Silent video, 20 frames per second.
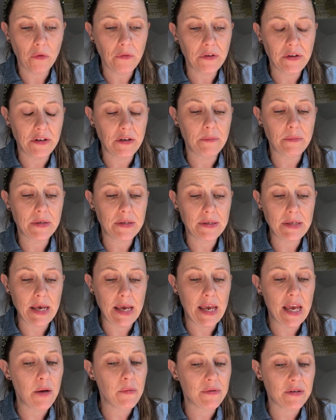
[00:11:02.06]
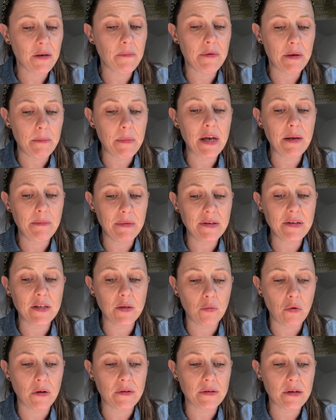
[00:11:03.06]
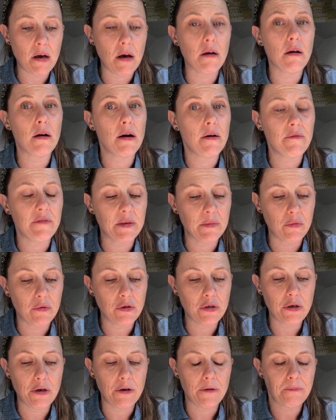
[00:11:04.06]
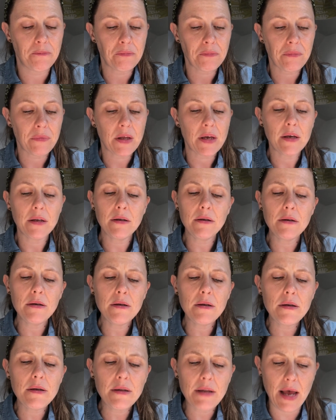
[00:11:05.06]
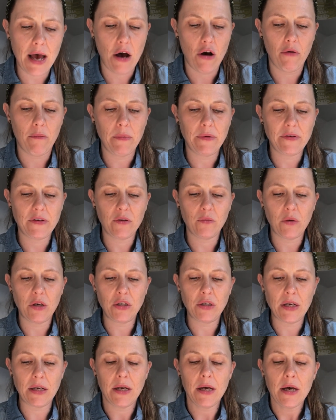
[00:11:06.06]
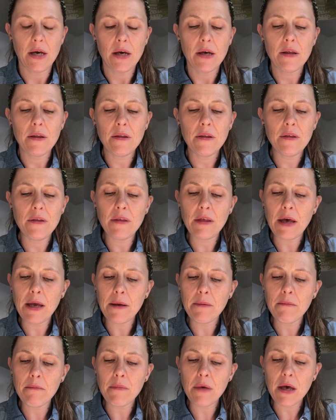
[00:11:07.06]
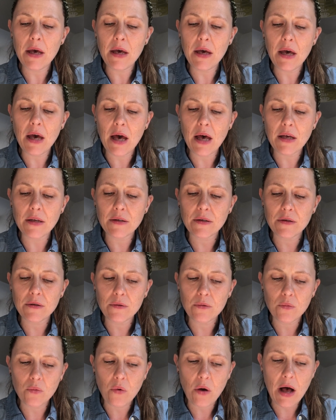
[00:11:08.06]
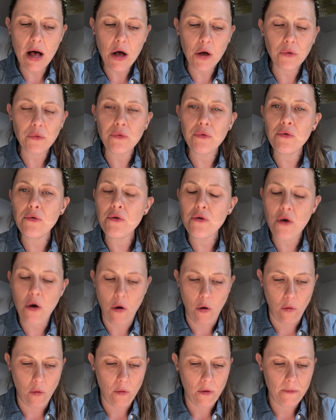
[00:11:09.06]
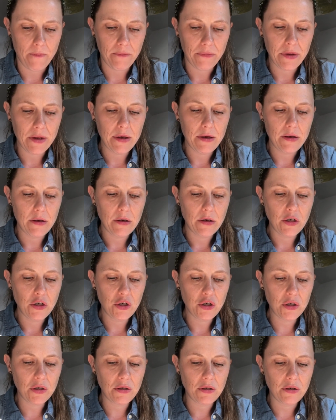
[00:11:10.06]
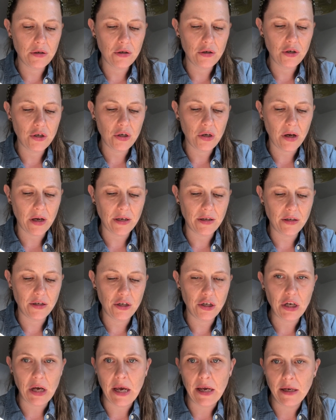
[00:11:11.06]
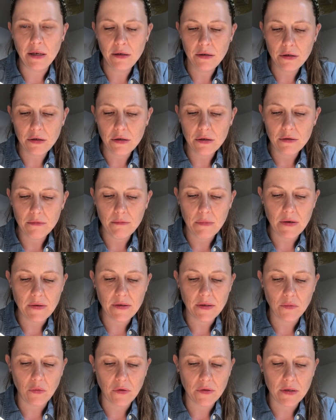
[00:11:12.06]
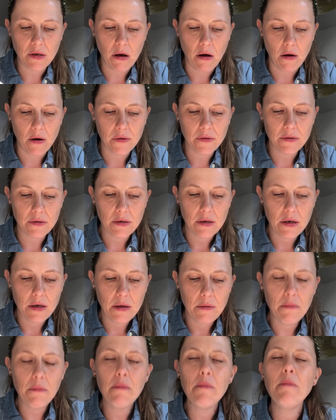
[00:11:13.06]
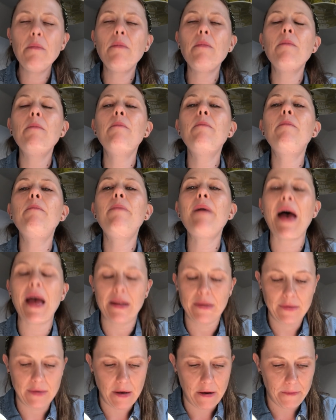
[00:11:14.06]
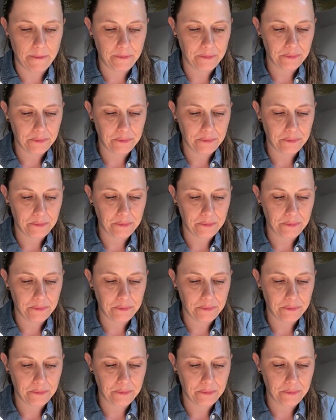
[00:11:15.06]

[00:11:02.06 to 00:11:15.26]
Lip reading: wanted them to see, it was something that made Mrs. Watts uncomfortable too. Now, Mrs. Witch said, they may as well know. Should I change? Mrs. Watts asked. Better.